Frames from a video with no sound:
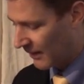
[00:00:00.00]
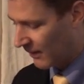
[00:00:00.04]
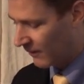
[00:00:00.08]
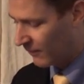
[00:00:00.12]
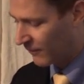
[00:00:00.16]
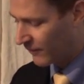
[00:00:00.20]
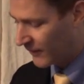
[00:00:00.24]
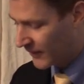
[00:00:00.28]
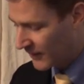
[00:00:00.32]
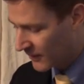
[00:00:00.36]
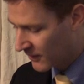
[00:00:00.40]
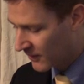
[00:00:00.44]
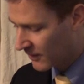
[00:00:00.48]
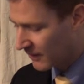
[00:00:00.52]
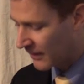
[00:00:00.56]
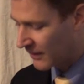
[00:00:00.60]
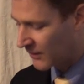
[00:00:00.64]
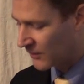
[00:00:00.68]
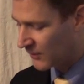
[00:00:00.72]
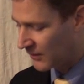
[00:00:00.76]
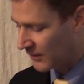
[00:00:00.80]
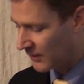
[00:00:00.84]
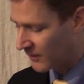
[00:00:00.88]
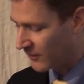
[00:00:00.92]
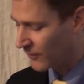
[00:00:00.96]
Fear
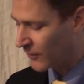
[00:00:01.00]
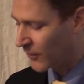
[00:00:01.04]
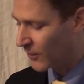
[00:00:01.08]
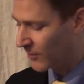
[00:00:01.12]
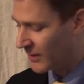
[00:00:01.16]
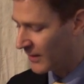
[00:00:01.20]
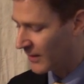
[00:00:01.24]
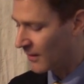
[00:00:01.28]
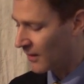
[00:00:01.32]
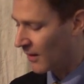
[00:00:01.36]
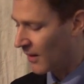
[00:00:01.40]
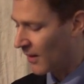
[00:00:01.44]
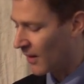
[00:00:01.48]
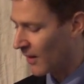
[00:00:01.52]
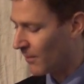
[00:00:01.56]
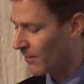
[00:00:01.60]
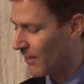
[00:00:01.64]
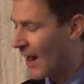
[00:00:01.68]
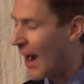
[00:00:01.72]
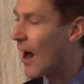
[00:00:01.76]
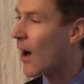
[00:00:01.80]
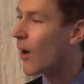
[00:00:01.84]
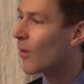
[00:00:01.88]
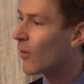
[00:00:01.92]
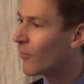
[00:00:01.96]
and xenophobia are
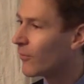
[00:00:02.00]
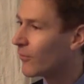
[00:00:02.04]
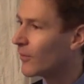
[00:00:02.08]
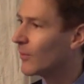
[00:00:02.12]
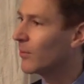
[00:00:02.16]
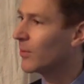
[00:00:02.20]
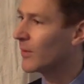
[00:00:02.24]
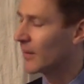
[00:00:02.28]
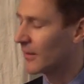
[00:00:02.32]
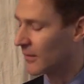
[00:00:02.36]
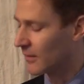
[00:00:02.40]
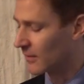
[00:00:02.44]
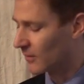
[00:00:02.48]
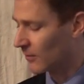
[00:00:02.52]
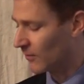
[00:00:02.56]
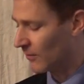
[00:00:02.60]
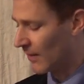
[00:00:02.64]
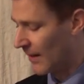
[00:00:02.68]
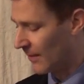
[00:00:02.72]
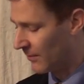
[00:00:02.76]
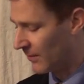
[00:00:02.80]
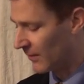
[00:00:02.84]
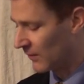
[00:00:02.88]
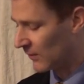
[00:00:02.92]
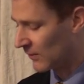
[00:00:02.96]
powerful political
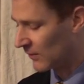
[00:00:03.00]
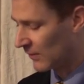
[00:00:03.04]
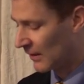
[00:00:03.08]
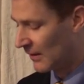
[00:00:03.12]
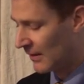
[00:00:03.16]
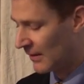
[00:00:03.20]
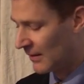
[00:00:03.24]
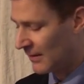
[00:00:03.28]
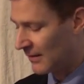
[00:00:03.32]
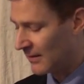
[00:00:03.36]
weapons,